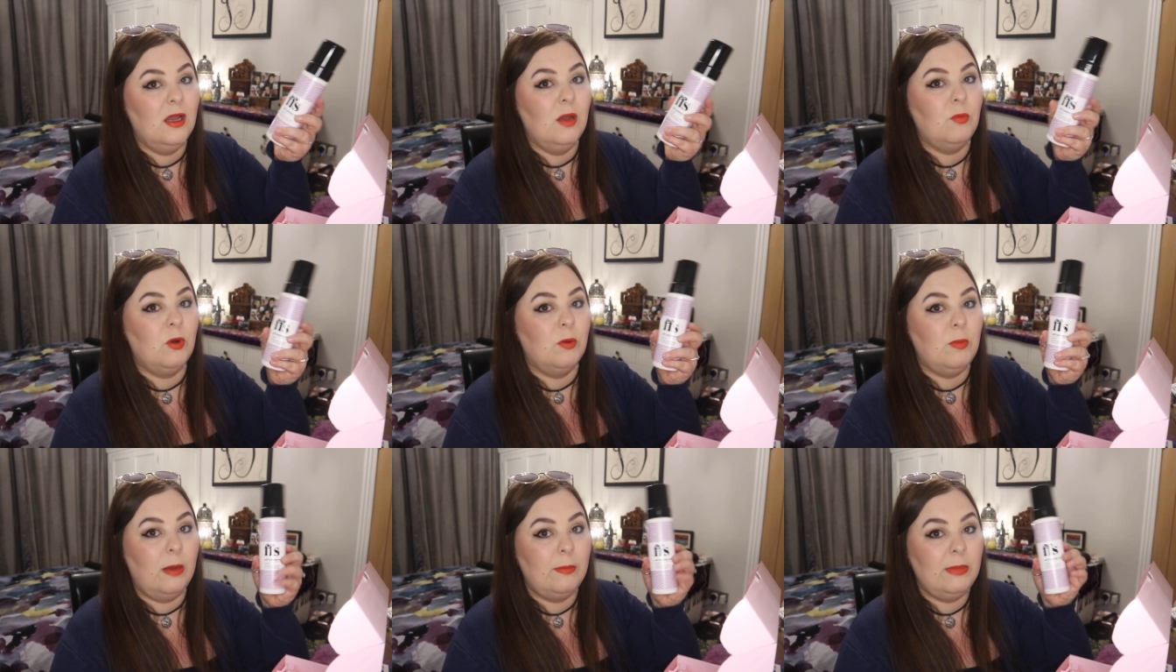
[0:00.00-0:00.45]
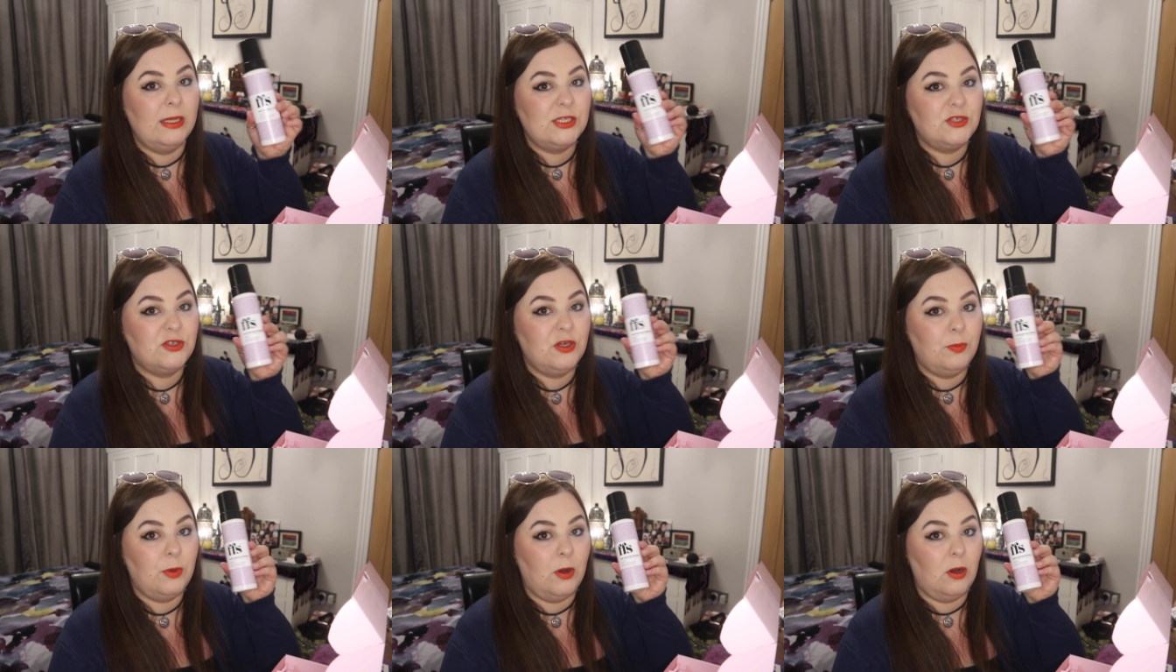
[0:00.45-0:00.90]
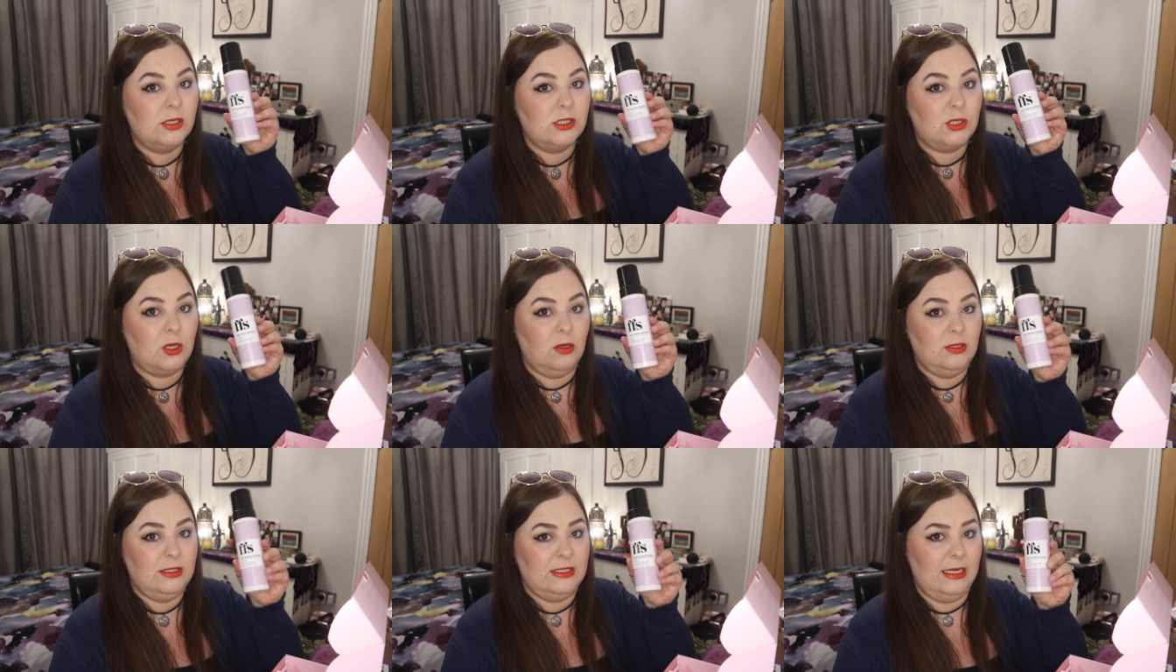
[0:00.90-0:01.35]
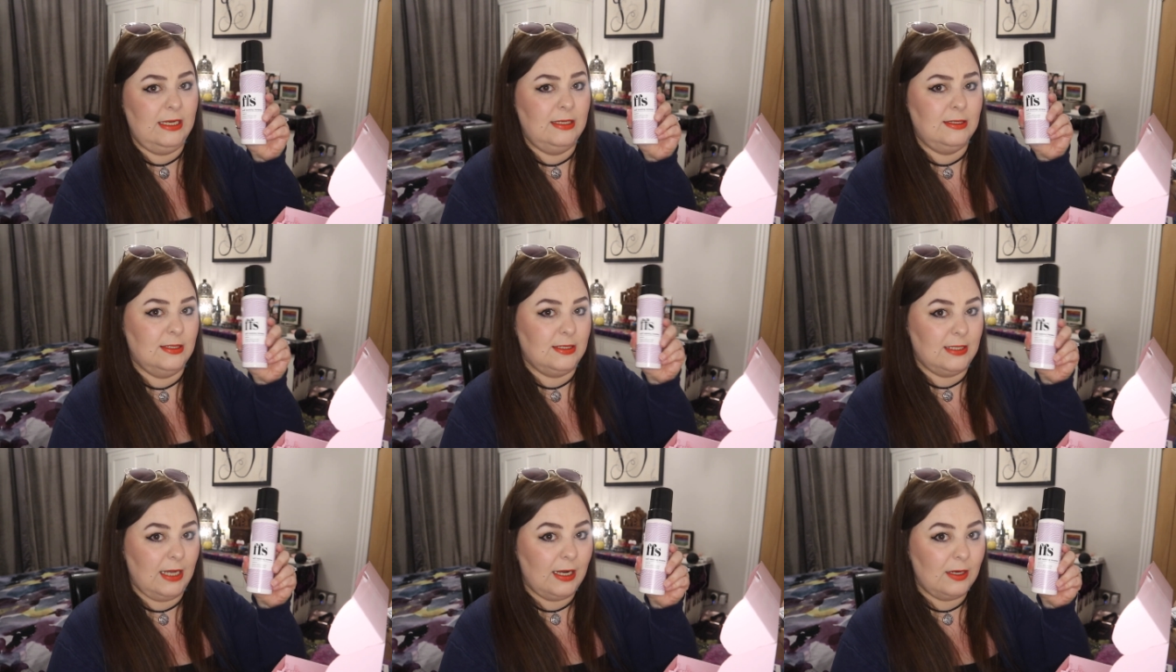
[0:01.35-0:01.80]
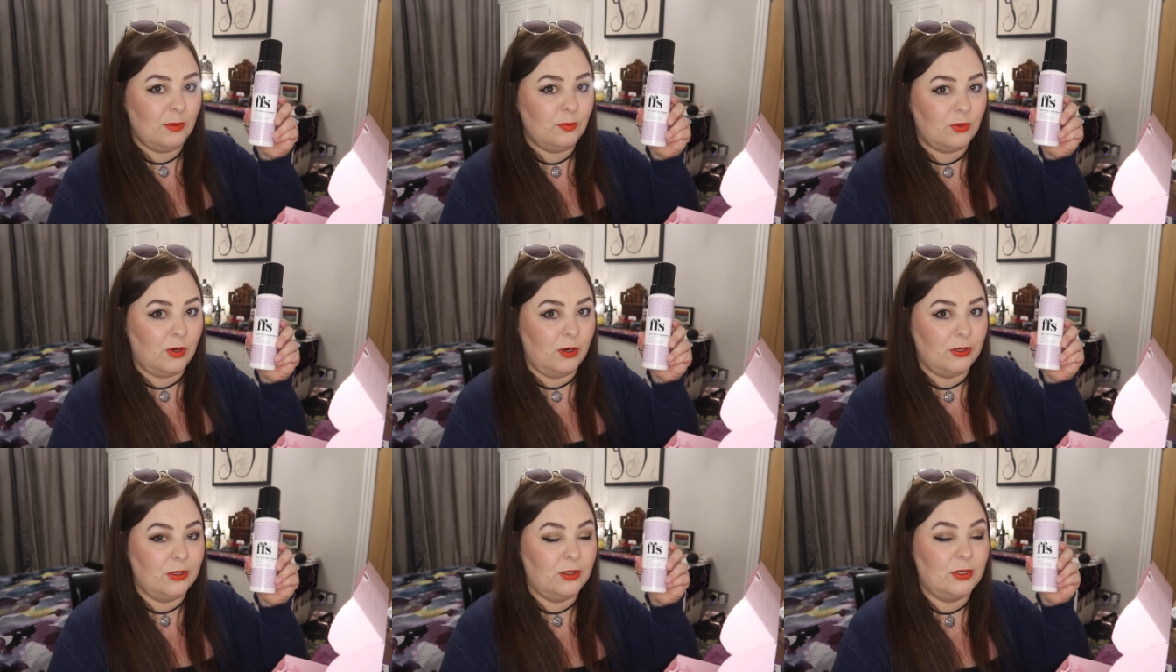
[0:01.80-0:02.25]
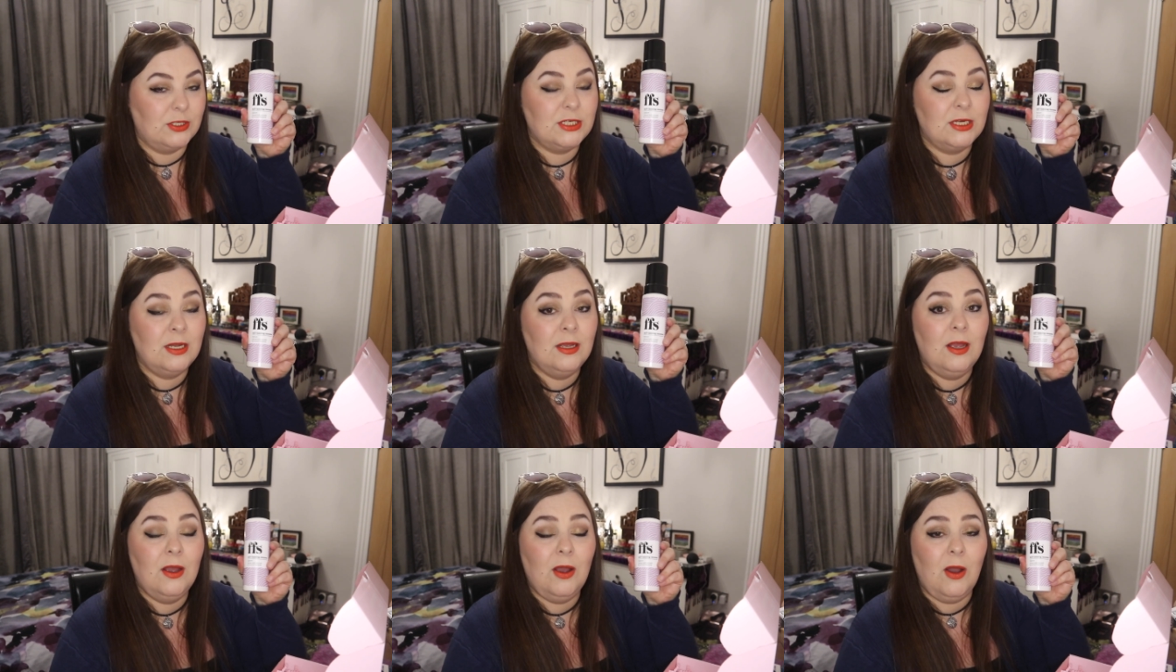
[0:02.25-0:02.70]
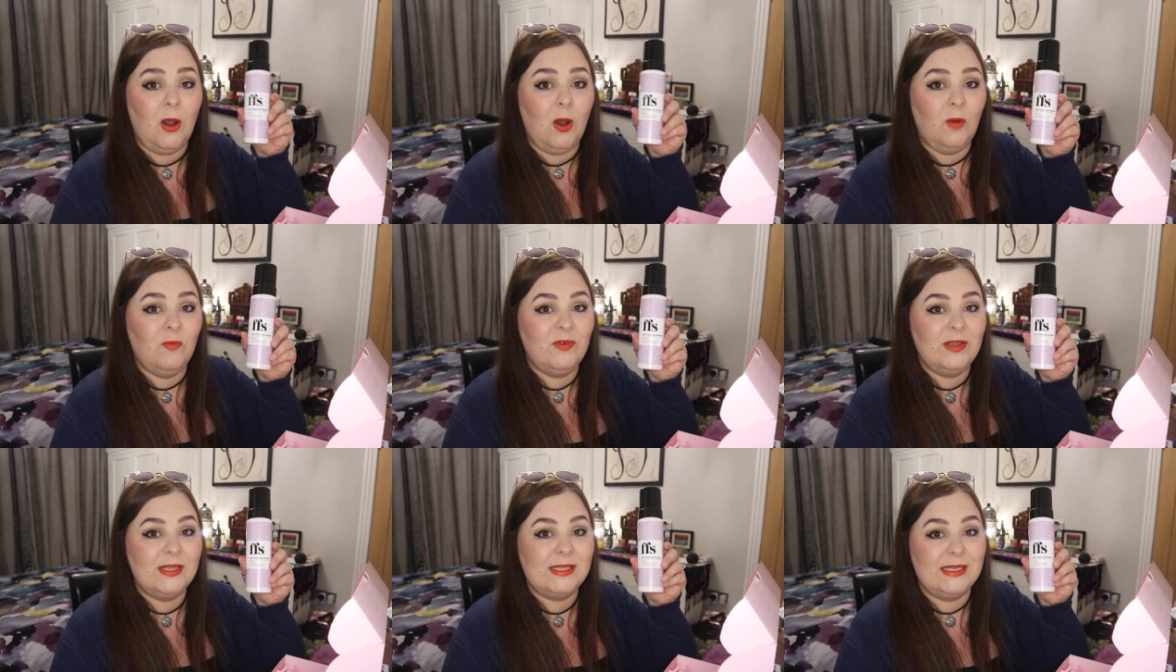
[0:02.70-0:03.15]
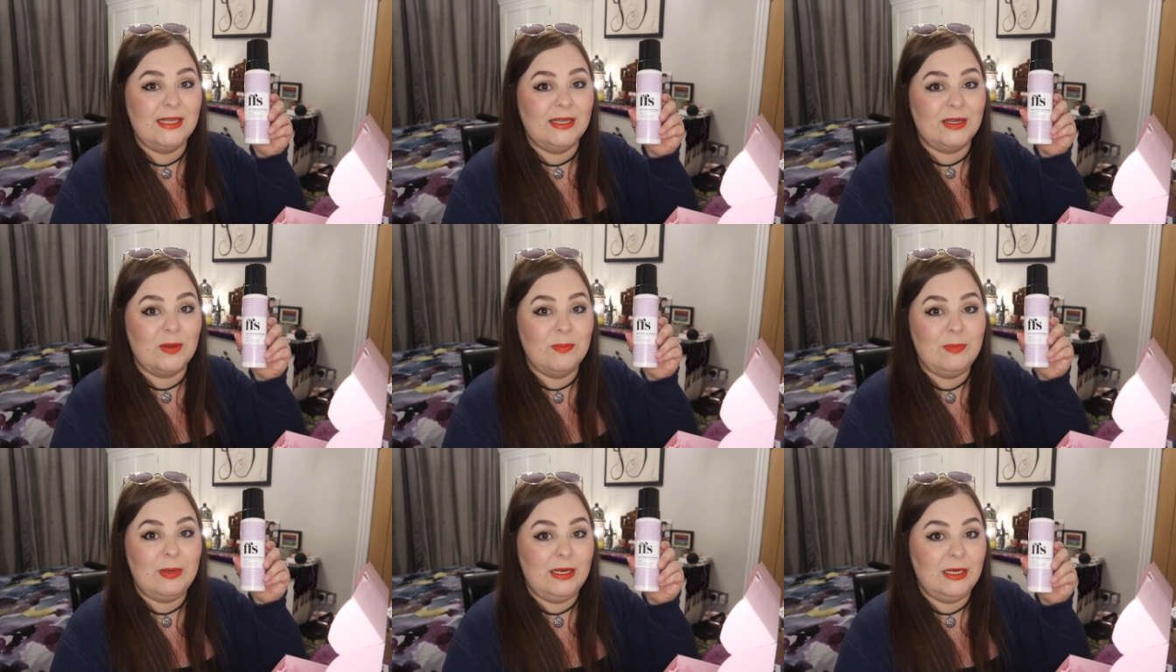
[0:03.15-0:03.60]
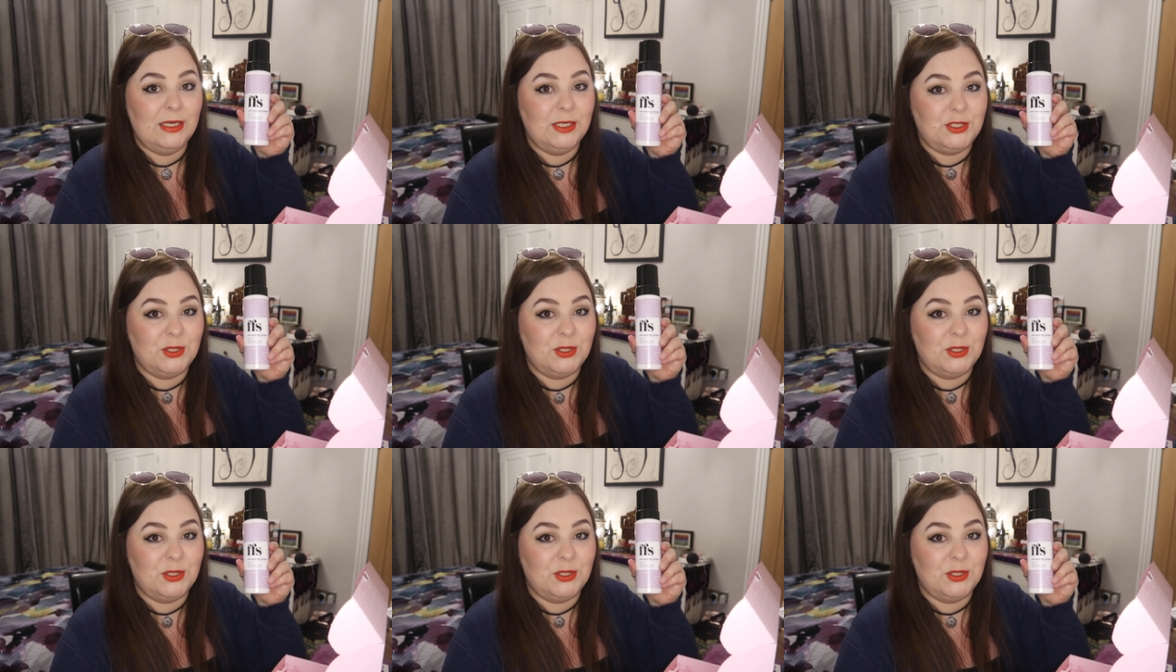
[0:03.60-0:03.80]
but my mystery box contained a tannin product, obviously completely